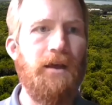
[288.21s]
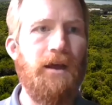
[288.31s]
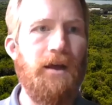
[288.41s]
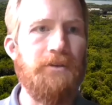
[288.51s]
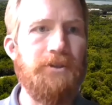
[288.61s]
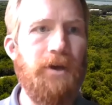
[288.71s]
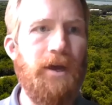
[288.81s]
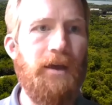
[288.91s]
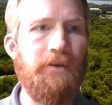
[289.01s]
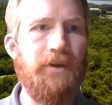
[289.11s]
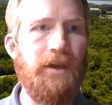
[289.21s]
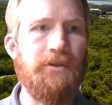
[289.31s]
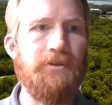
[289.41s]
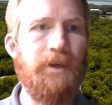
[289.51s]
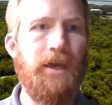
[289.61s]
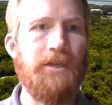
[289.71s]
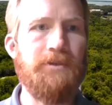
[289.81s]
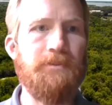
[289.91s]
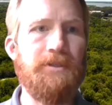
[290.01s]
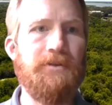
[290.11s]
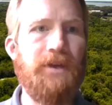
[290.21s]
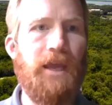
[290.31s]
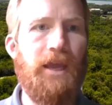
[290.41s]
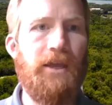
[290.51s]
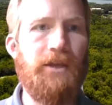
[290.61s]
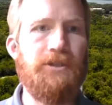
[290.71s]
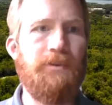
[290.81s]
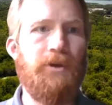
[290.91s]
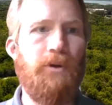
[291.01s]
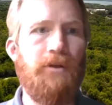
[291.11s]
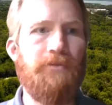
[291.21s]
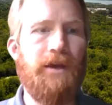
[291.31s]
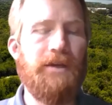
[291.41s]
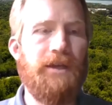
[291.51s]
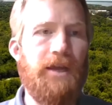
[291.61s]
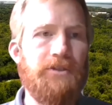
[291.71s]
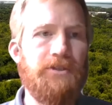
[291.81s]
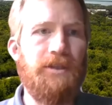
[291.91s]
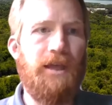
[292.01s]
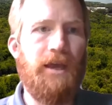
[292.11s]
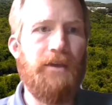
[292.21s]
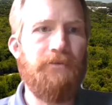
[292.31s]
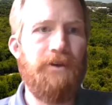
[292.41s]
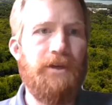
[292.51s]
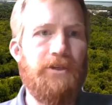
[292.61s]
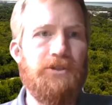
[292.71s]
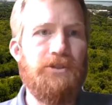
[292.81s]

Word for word: Uh, do you have to be a specific age to be qualified to catch lionfish?